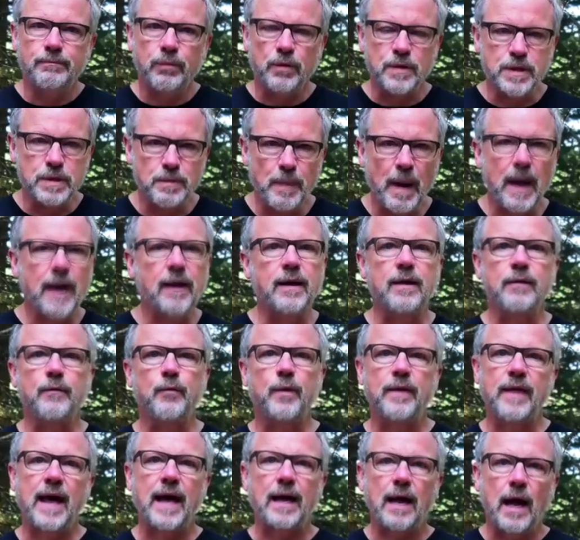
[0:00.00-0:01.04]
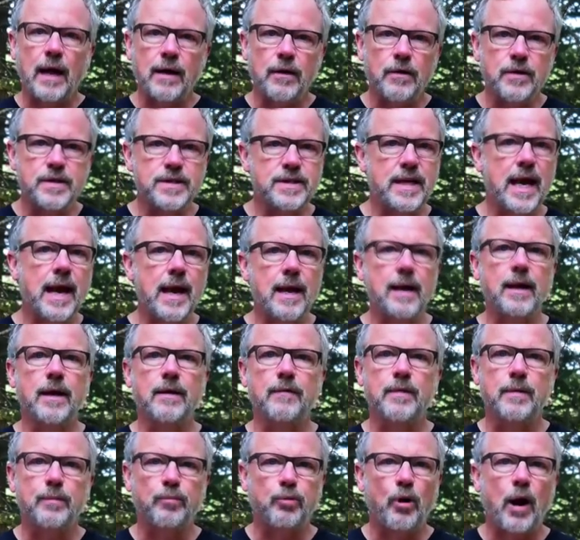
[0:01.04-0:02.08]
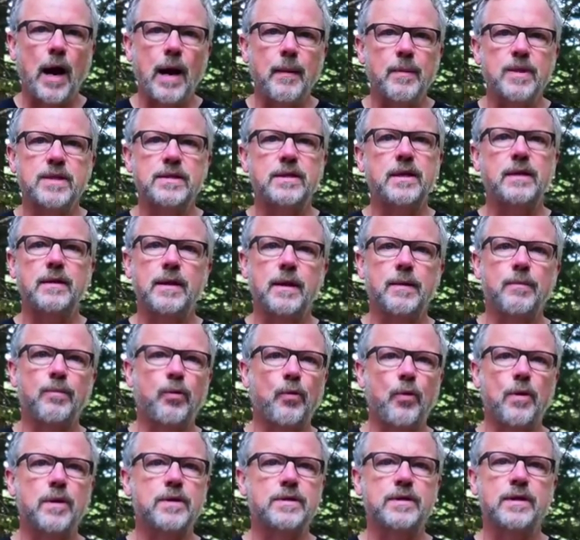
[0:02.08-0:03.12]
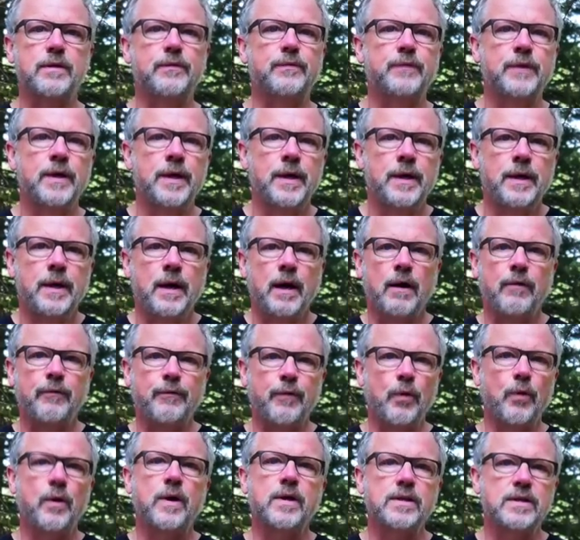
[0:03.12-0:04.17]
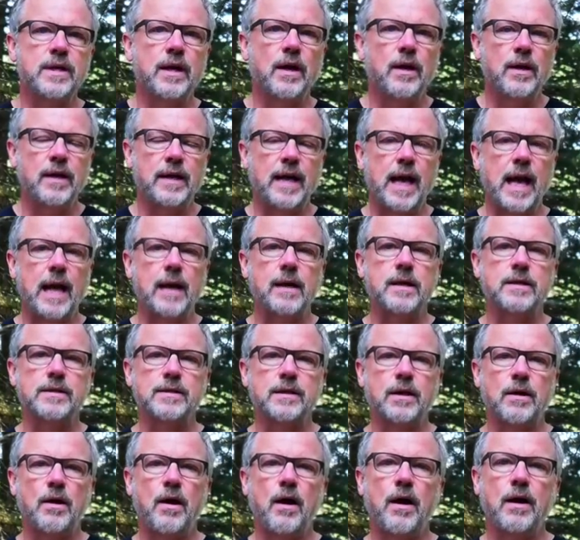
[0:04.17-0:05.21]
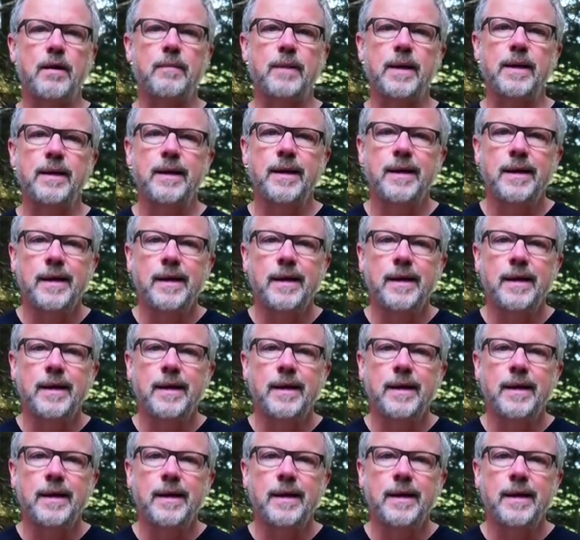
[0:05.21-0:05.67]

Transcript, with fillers: perspective, with that understanding of the primacy and the importance of of focusing on Canada's economy. We